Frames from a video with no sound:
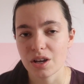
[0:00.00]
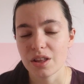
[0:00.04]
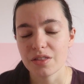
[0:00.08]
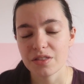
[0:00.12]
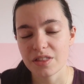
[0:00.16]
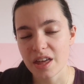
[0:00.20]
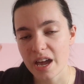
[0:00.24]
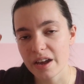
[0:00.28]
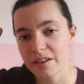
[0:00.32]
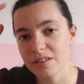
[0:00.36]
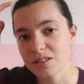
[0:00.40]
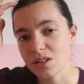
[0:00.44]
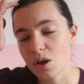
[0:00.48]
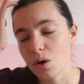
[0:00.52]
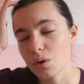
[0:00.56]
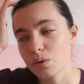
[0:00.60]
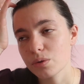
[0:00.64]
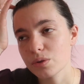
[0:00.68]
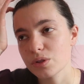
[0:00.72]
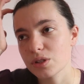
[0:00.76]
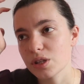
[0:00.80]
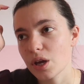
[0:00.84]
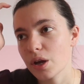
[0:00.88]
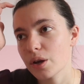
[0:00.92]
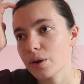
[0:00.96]
There is
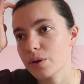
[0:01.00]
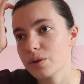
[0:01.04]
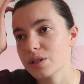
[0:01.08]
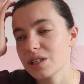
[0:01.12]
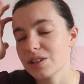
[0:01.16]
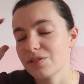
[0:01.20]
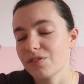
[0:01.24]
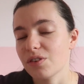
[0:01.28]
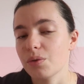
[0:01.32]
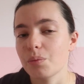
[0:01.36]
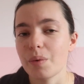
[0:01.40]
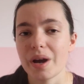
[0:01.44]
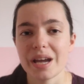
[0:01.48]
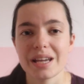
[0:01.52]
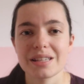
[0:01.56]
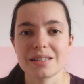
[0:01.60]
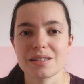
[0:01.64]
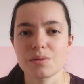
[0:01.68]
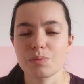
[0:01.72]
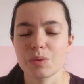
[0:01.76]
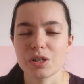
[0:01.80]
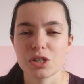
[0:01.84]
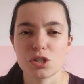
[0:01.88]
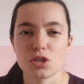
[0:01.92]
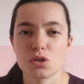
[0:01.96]
also different ways
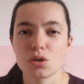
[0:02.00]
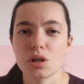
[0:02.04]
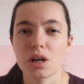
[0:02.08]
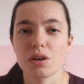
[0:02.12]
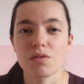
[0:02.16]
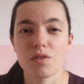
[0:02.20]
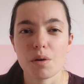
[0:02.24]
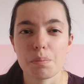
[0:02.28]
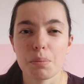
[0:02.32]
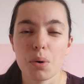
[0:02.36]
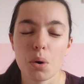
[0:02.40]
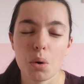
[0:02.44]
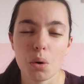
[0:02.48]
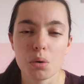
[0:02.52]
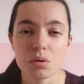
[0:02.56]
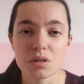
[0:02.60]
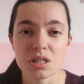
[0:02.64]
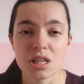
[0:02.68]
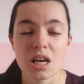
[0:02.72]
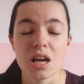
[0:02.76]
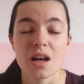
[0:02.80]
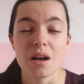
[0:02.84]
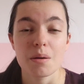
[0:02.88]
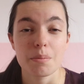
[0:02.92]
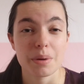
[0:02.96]
in which you can
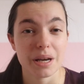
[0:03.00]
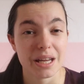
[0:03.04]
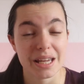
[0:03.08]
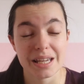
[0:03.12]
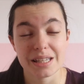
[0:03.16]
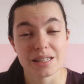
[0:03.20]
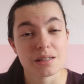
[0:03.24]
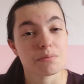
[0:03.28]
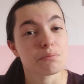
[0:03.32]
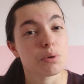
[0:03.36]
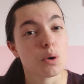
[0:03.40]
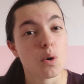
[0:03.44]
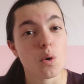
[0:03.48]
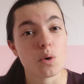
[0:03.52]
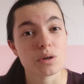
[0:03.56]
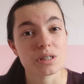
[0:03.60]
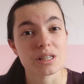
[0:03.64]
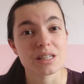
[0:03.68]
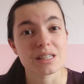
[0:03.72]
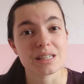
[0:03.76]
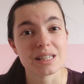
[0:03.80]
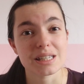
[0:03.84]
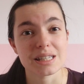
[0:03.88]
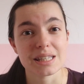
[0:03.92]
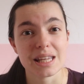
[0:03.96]
report, but it is
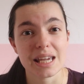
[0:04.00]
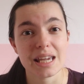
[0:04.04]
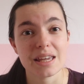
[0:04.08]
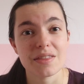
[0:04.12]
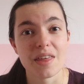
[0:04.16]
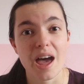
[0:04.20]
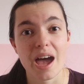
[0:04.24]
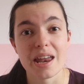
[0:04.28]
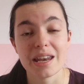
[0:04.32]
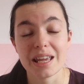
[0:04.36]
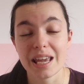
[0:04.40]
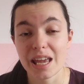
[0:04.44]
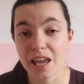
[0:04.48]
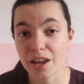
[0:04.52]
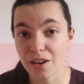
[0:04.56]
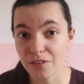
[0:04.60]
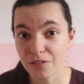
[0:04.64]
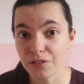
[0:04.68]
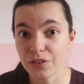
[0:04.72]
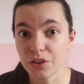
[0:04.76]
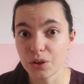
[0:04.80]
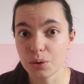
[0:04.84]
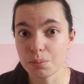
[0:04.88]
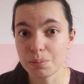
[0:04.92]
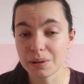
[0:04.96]
important to say that
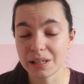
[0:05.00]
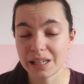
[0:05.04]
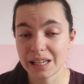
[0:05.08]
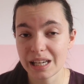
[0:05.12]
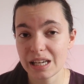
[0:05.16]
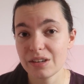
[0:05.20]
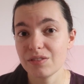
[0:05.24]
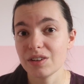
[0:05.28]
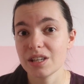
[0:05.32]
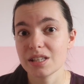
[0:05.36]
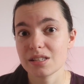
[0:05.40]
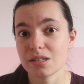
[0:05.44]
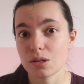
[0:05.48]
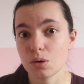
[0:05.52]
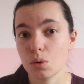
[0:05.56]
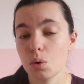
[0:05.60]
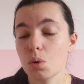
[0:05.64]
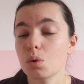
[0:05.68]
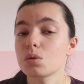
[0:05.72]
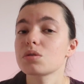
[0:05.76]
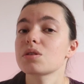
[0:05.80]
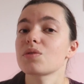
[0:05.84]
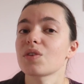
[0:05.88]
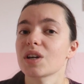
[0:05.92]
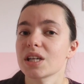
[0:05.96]
if you believe it is a
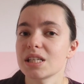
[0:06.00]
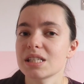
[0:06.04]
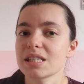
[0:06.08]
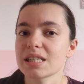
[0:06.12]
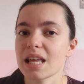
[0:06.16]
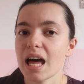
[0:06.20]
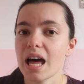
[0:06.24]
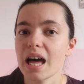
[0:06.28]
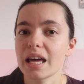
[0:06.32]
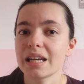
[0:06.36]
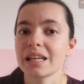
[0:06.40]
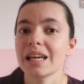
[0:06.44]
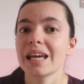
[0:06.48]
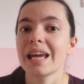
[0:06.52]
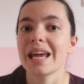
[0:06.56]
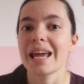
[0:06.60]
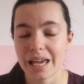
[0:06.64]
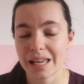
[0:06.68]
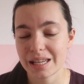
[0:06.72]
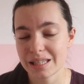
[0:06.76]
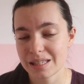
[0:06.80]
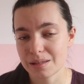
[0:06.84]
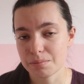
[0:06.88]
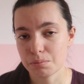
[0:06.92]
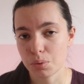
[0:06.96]
cause for concern,
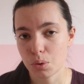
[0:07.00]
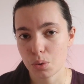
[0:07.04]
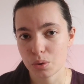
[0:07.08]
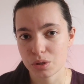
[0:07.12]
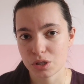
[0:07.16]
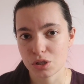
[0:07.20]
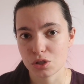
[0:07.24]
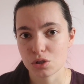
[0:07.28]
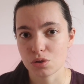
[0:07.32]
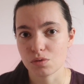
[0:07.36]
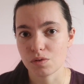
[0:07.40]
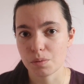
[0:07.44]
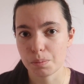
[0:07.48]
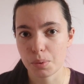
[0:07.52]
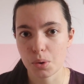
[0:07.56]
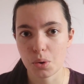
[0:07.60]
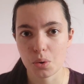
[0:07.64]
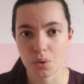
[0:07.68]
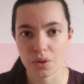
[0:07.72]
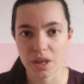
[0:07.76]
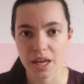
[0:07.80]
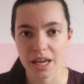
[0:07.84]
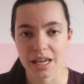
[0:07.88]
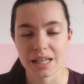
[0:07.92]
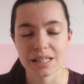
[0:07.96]
it is important to
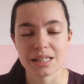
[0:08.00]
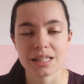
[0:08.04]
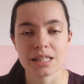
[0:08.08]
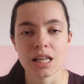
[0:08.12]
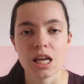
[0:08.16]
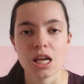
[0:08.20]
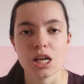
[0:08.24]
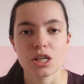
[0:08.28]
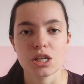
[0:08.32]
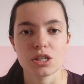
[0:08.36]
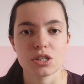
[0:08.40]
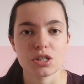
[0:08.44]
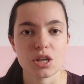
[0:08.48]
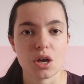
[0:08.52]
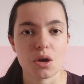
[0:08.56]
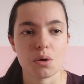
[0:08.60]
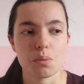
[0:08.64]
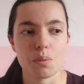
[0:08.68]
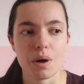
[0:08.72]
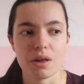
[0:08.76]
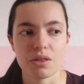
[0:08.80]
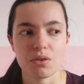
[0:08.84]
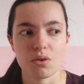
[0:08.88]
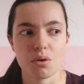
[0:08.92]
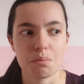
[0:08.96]
report this. So
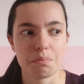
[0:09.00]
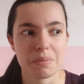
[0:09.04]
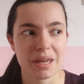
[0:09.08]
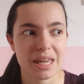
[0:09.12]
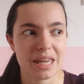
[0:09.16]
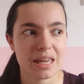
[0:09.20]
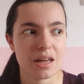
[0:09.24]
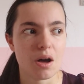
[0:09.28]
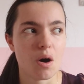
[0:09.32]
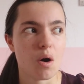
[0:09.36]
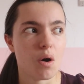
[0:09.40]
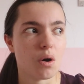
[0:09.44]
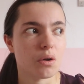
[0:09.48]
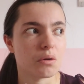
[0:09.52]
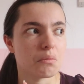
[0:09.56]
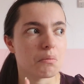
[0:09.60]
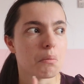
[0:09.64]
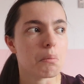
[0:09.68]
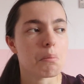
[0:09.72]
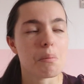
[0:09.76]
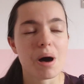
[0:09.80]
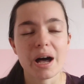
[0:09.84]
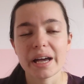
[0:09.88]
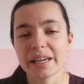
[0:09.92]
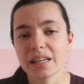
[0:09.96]
whether it be
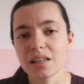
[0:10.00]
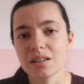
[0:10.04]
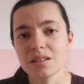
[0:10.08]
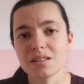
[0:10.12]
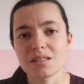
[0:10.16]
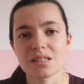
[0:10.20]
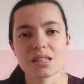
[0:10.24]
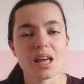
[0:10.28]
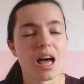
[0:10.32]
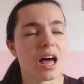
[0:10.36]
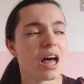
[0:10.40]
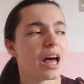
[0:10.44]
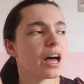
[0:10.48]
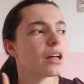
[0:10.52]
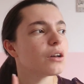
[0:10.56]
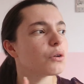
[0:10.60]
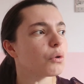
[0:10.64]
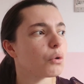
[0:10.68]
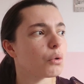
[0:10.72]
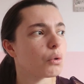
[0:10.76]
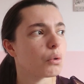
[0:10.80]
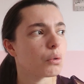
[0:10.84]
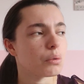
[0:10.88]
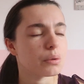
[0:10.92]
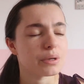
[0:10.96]
on My Concern
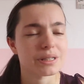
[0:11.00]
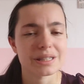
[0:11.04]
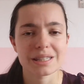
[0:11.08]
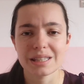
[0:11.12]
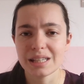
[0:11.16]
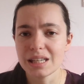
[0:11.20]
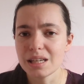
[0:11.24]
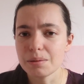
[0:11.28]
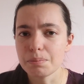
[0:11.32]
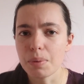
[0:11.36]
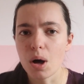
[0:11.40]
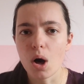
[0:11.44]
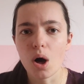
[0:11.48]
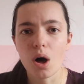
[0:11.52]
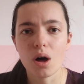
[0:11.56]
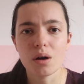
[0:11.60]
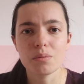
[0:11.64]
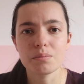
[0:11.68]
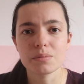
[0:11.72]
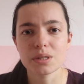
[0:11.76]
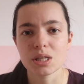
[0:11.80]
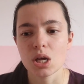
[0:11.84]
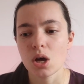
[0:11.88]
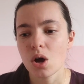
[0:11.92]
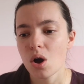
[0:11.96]
or
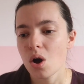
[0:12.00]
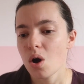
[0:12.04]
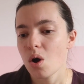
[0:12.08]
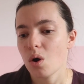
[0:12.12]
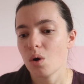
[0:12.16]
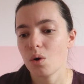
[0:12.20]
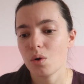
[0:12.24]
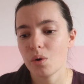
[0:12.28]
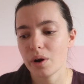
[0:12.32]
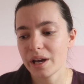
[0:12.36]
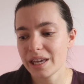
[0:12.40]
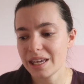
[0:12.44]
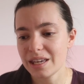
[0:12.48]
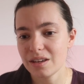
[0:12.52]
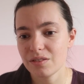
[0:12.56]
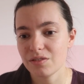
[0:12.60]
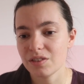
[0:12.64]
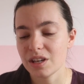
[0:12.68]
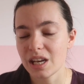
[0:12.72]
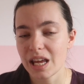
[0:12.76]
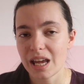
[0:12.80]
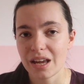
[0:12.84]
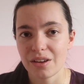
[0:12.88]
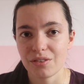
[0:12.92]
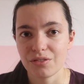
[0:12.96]
CPOMs, or
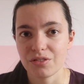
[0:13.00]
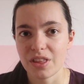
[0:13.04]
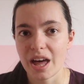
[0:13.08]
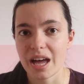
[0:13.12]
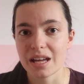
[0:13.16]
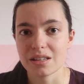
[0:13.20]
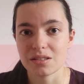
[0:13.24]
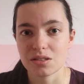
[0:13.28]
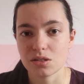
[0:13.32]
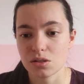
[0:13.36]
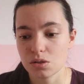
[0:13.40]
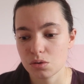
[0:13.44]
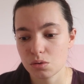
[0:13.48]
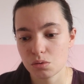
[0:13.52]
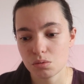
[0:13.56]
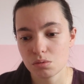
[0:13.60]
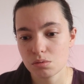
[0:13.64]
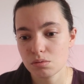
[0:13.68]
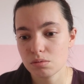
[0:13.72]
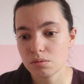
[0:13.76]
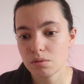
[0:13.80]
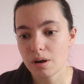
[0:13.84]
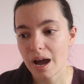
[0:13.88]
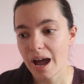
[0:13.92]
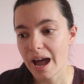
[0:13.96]
even if that
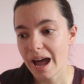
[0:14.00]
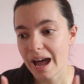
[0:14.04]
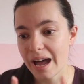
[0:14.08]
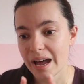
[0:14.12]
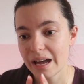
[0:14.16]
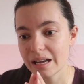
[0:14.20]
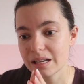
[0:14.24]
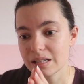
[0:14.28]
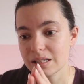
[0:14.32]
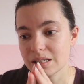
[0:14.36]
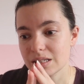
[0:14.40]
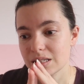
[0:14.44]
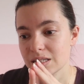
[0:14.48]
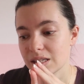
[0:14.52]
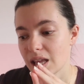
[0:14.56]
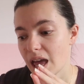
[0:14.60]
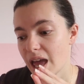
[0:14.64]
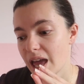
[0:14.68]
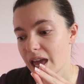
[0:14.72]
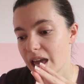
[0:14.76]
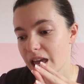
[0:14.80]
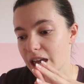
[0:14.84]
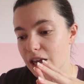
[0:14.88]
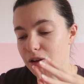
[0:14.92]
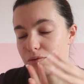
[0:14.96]
school has
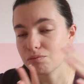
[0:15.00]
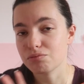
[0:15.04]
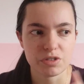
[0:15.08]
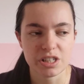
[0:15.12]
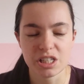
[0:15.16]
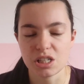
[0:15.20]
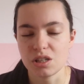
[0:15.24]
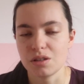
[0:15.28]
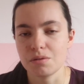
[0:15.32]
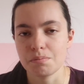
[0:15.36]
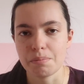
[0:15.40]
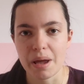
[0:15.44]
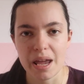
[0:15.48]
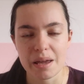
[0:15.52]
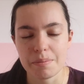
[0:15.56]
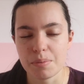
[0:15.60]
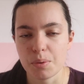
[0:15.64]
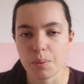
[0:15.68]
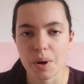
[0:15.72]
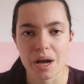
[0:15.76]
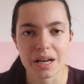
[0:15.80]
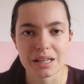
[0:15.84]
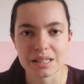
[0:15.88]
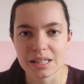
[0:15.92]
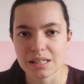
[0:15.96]
a written
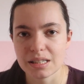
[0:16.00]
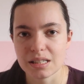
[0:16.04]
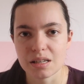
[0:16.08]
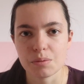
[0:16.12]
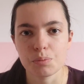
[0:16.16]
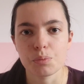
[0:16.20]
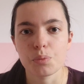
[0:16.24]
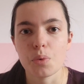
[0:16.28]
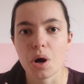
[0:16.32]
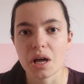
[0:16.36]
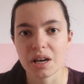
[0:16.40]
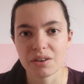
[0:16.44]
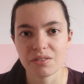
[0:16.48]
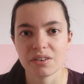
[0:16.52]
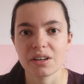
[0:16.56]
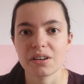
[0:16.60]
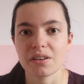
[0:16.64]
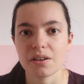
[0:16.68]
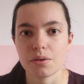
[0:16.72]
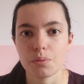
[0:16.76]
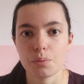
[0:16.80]
paperwork system, whatever